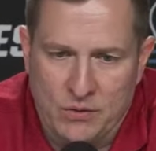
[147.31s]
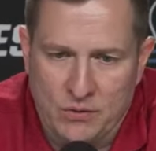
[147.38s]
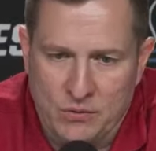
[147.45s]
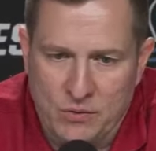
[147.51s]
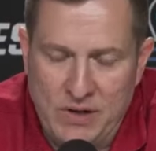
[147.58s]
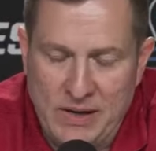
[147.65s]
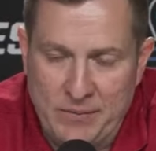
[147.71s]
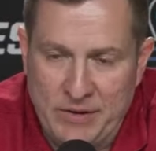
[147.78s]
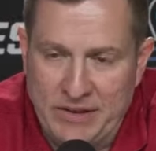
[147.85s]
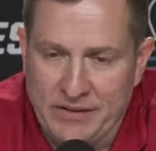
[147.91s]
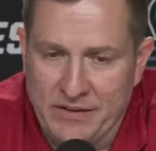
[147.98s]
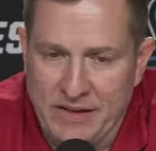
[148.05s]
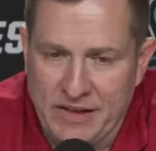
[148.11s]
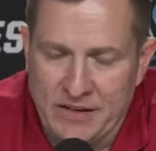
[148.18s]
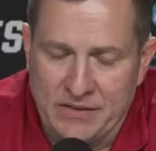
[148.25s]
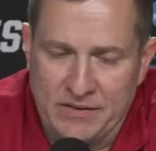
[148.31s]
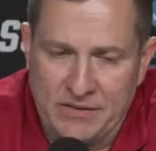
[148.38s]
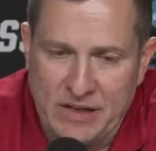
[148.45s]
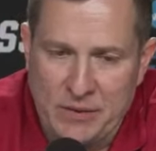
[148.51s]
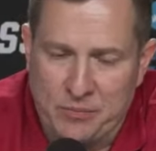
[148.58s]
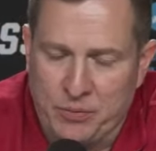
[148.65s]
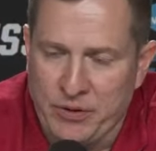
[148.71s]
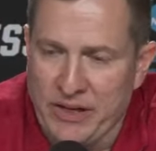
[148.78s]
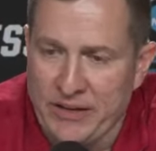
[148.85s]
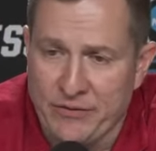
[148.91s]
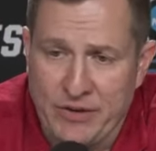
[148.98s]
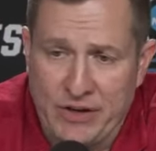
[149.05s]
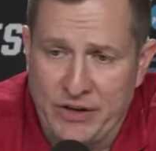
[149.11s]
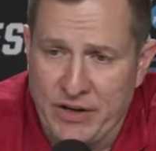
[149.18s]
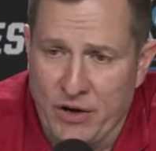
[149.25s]
Well, I mean, they play
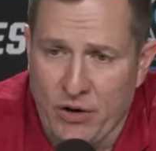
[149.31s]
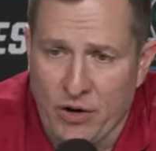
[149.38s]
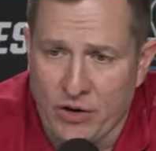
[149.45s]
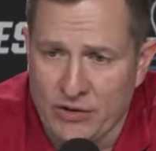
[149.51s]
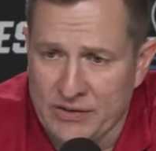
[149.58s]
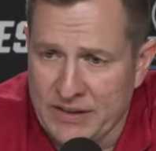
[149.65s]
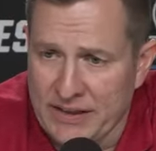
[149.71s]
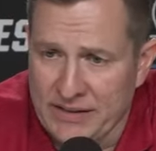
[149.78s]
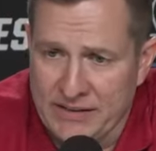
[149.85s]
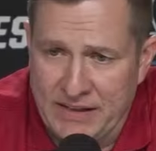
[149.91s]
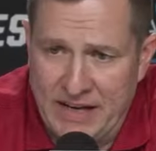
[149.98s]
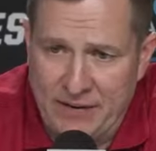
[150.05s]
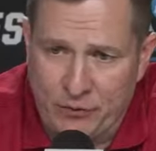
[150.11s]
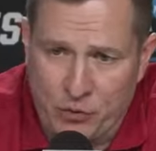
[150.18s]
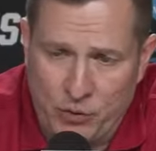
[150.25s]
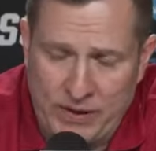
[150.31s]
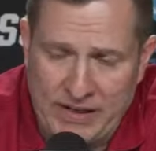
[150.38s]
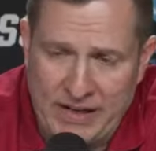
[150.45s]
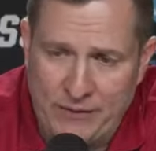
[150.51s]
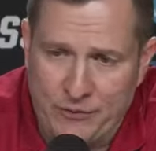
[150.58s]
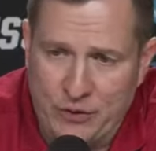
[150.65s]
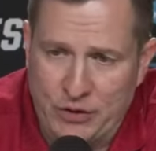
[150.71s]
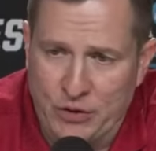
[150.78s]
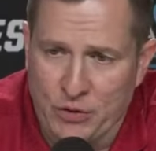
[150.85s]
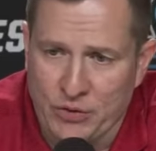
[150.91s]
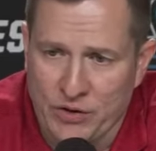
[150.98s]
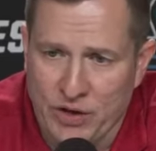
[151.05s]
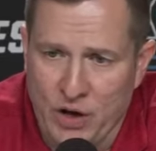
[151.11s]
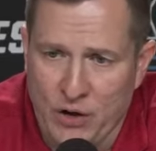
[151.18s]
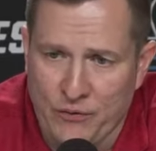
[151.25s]
very hard. They have great effort going
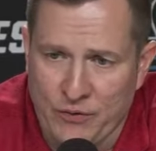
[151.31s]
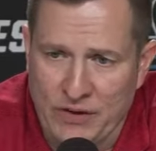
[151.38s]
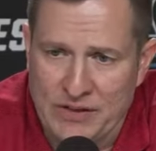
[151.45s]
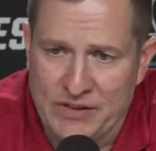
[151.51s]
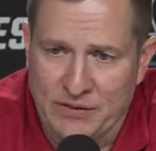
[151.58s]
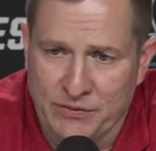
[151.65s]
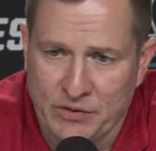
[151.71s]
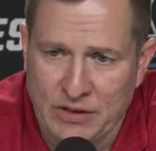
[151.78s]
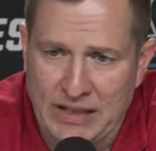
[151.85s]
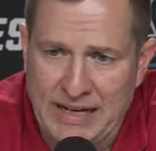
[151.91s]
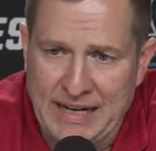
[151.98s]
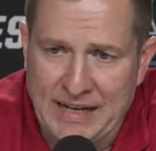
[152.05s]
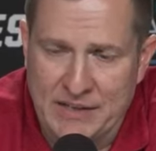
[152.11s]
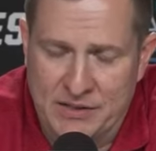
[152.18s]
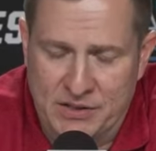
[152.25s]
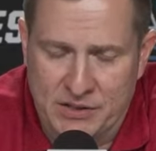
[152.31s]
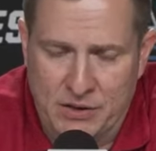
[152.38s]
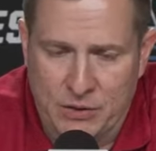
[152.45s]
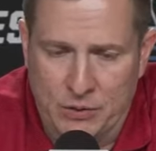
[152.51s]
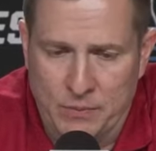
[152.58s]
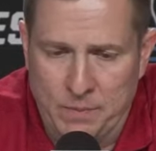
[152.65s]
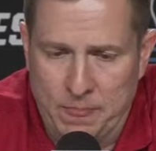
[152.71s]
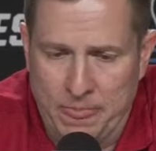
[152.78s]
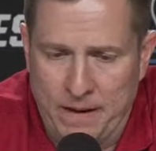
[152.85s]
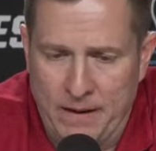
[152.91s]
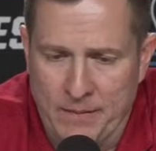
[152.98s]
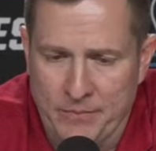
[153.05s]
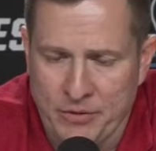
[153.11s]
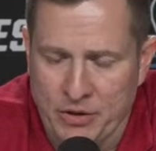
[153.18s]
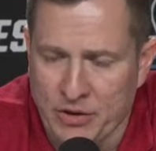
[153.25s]
to the offensive glass, so
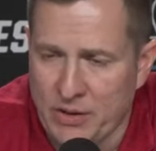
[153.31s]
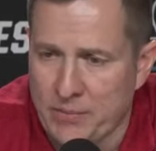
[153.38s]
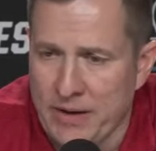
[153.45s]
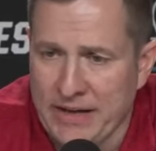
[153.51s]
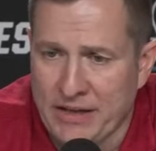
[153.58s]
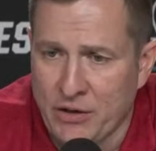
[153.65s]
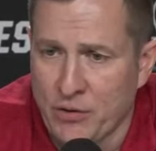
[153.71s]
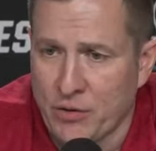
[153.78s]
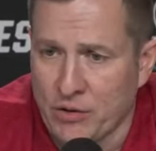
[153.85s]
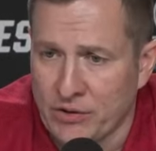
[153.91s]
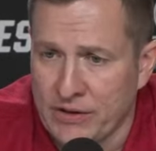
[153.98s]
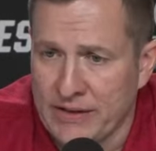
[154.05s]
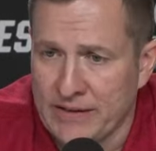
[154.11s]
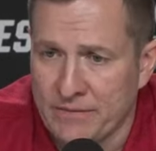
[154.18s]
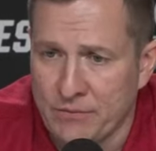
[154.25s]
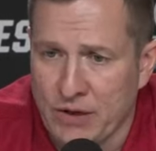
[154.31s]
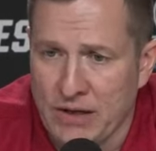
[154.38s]
they're going to make you earn it.